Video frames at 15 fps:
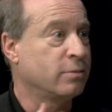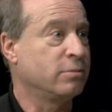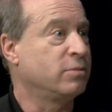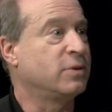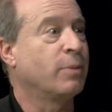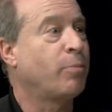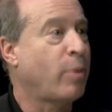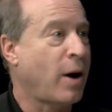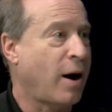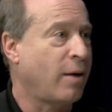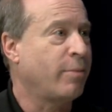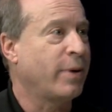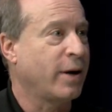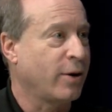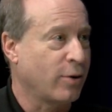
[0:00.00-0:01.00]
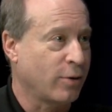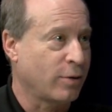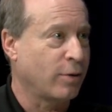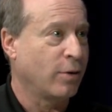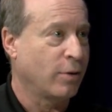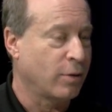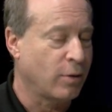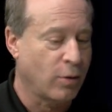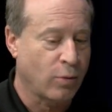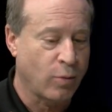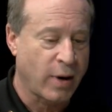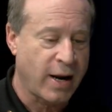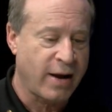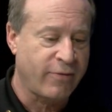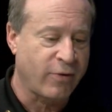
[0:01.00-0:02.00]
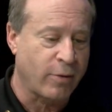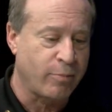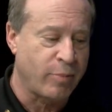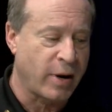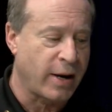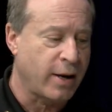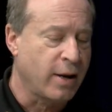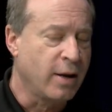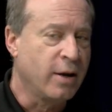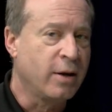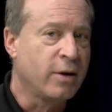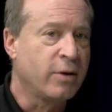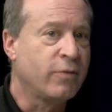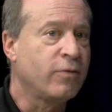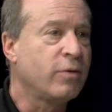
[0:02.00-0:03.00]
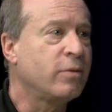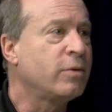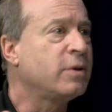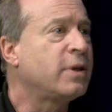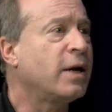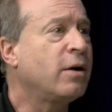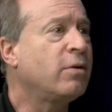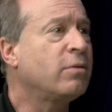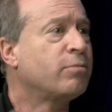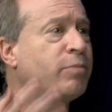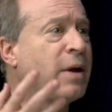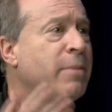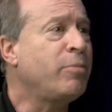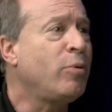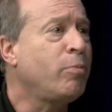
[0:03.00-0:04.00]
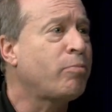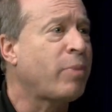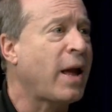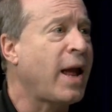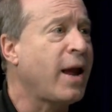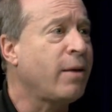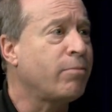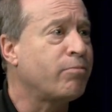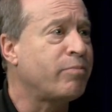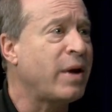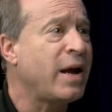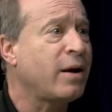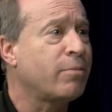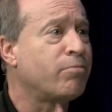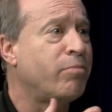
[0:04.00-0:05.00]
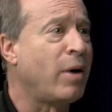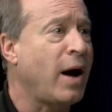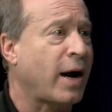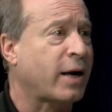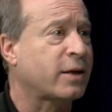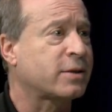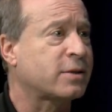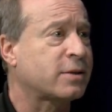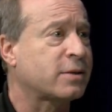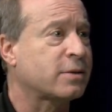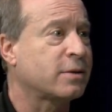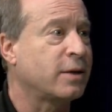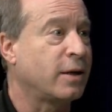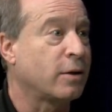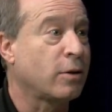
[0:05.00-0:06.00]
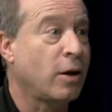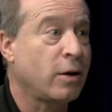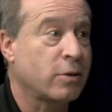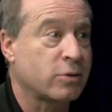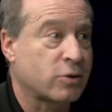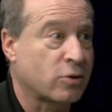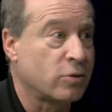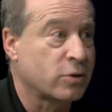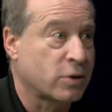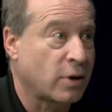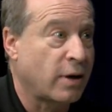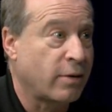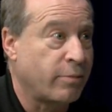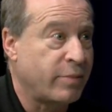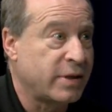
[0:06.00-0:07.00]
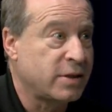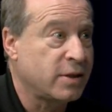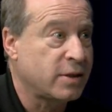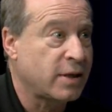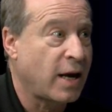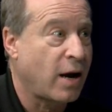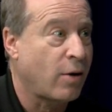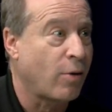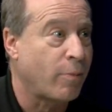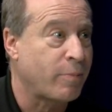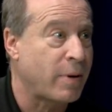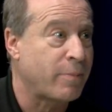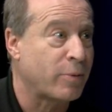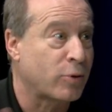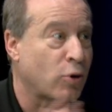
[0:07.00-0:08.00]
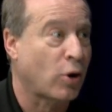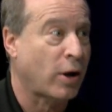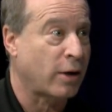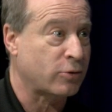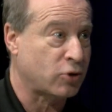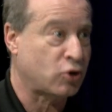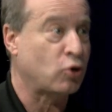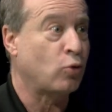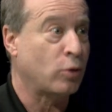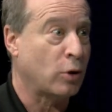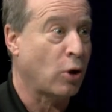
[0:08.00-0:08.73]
Department mm-hmm. or, or, or whatever. But there people pay big bucks, and a lot of those schools are out of business now. Or people right. took out student